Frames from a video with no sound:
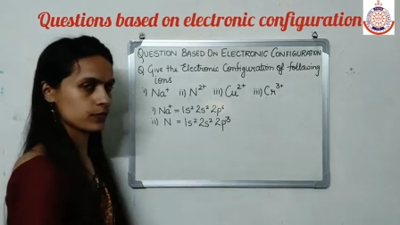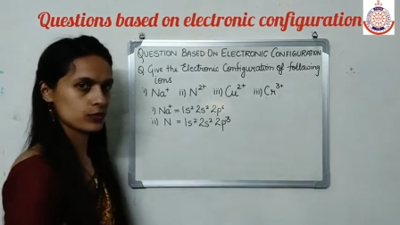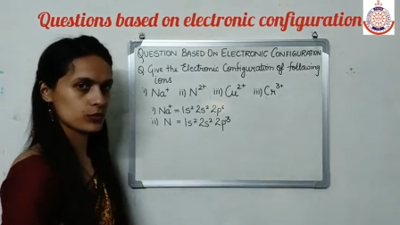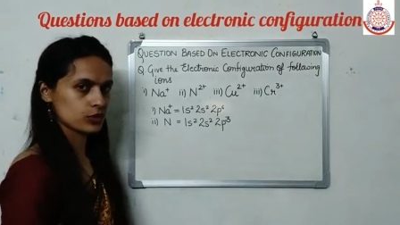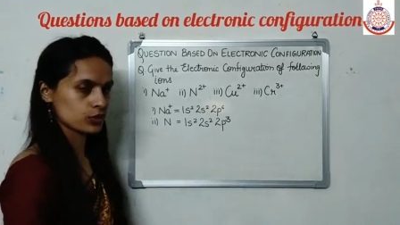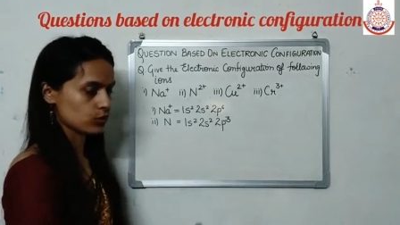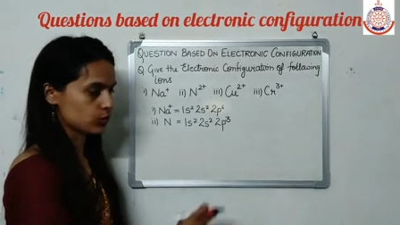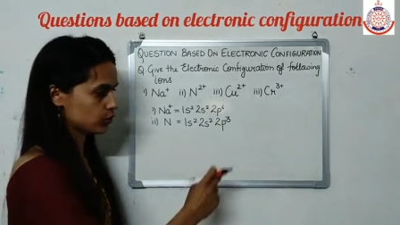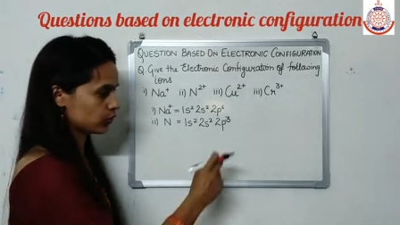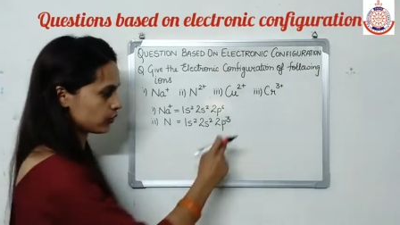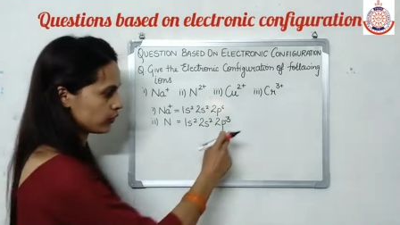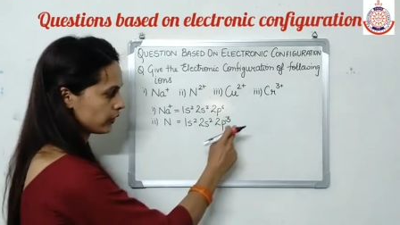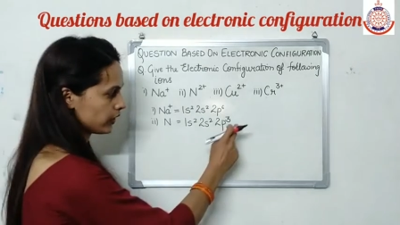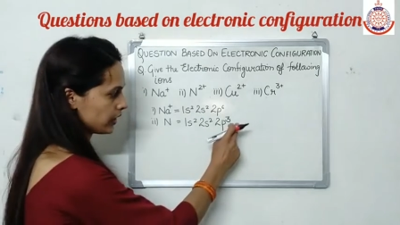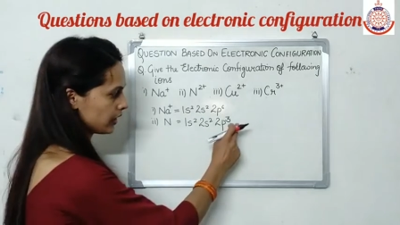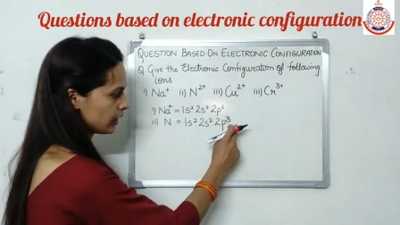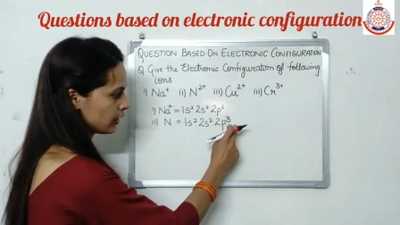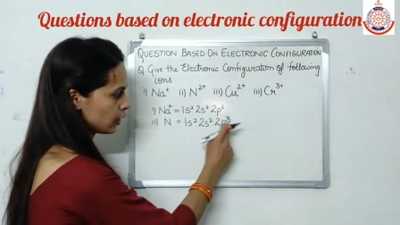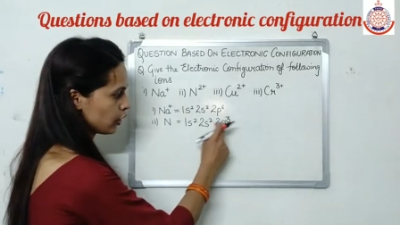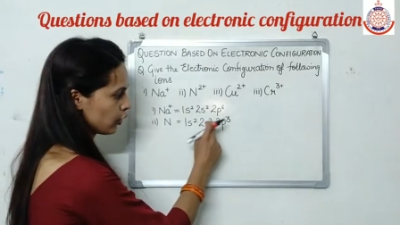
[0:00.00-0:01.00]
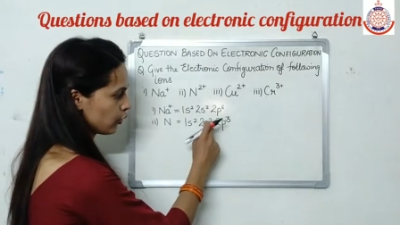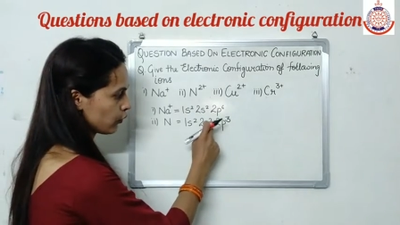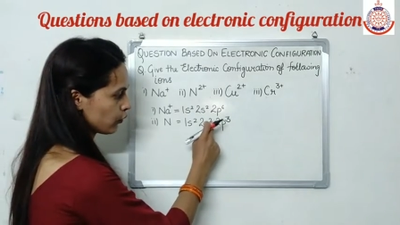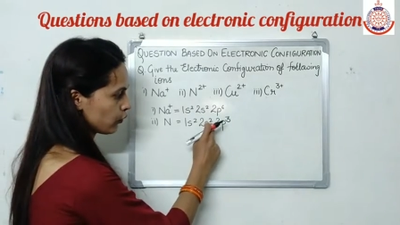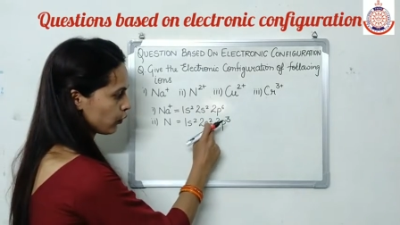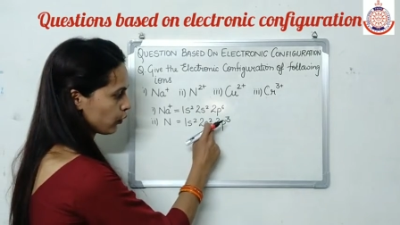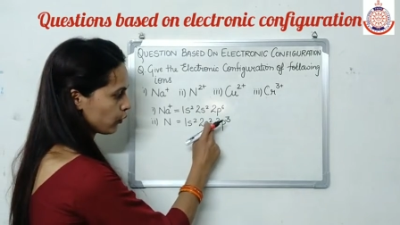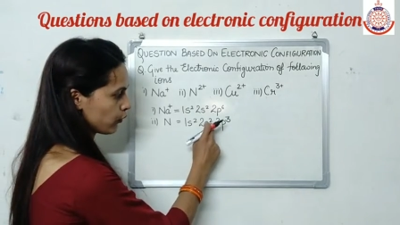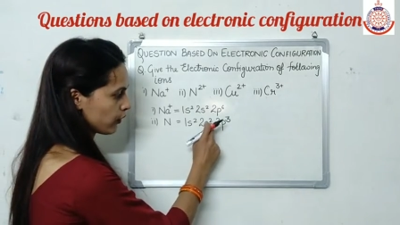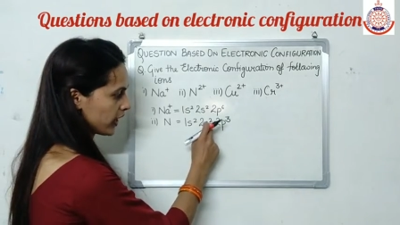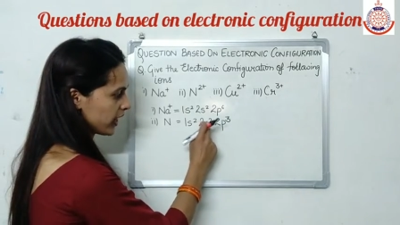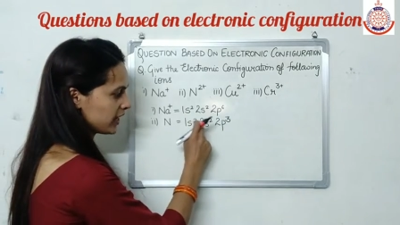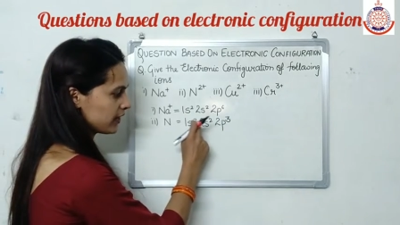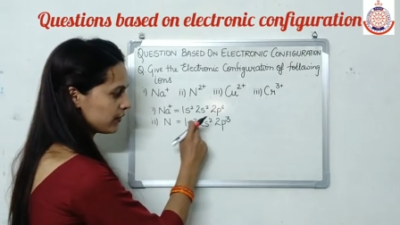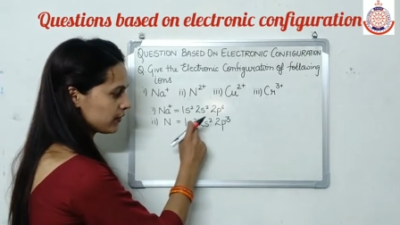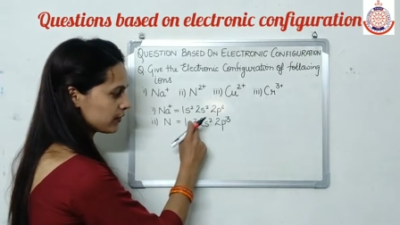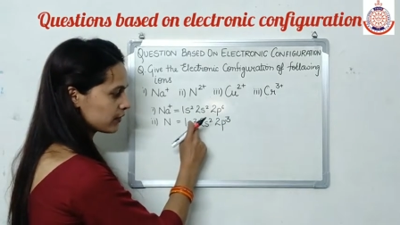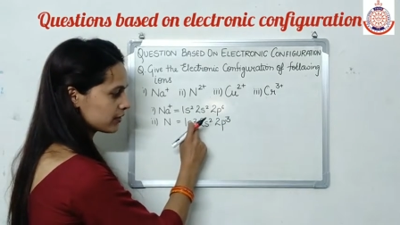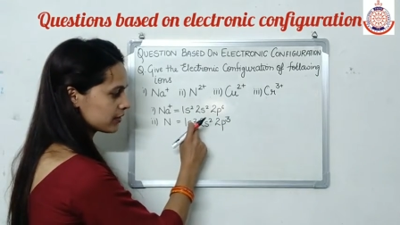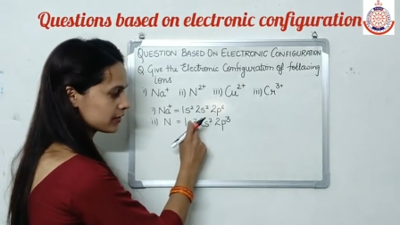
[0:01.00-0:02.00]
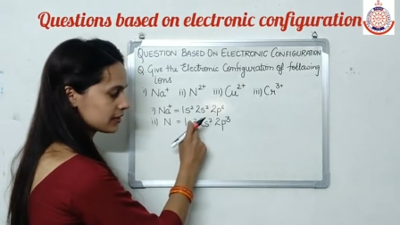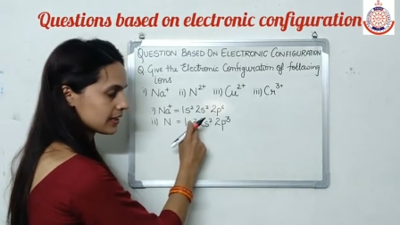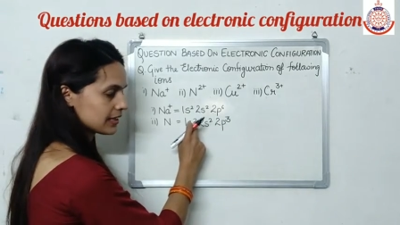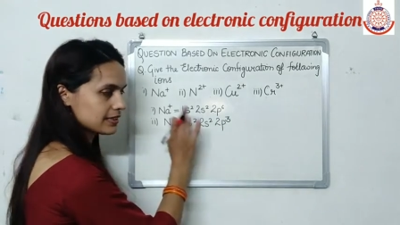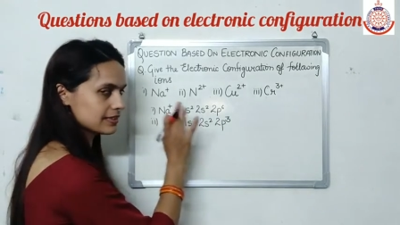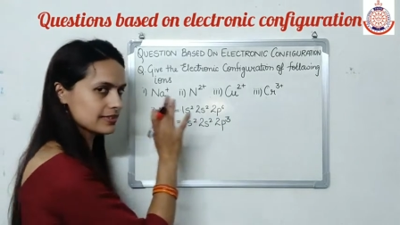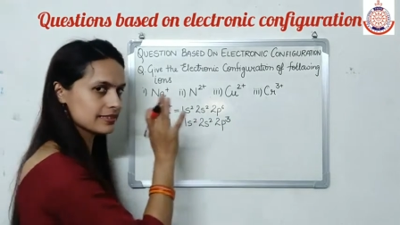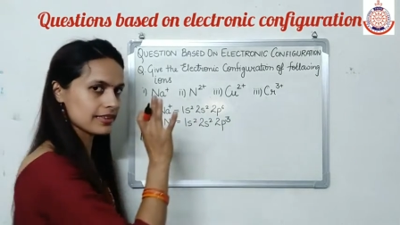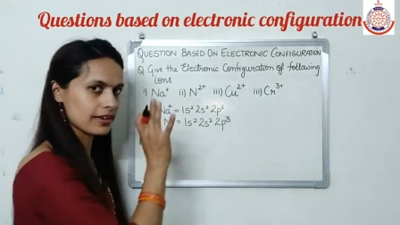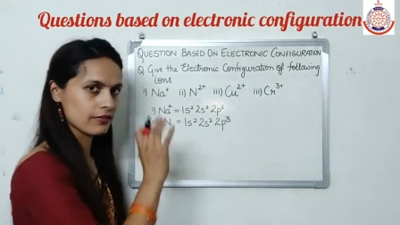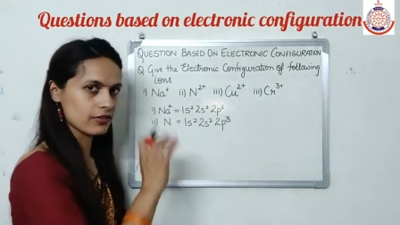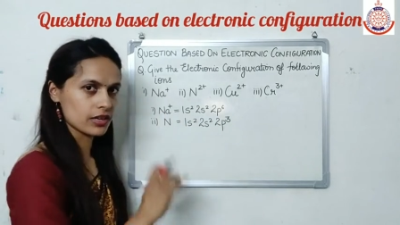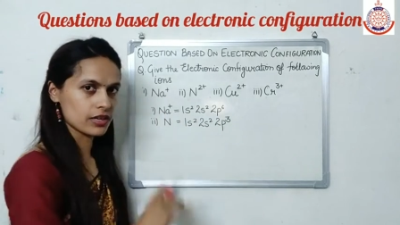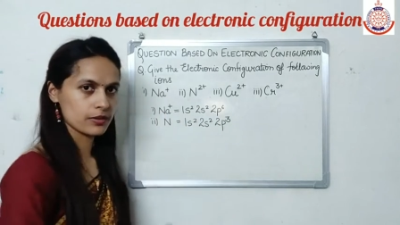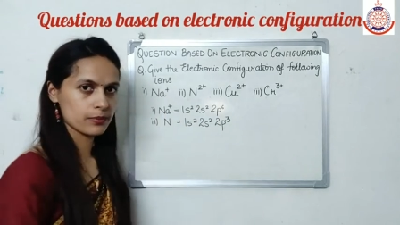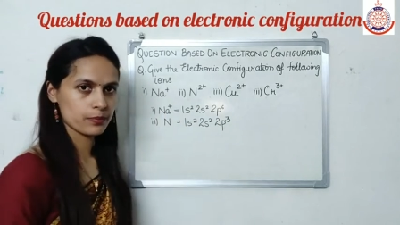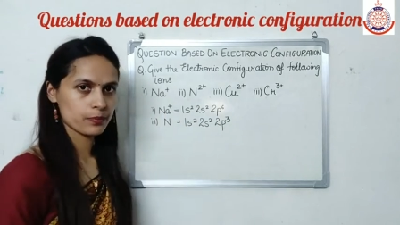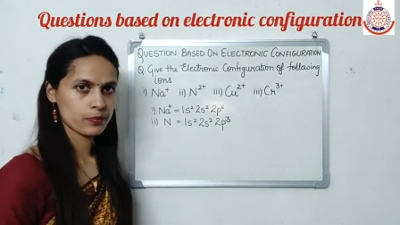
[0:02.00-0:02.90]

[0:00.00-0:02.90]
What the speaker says: So 3, 4, 5, 6, 7.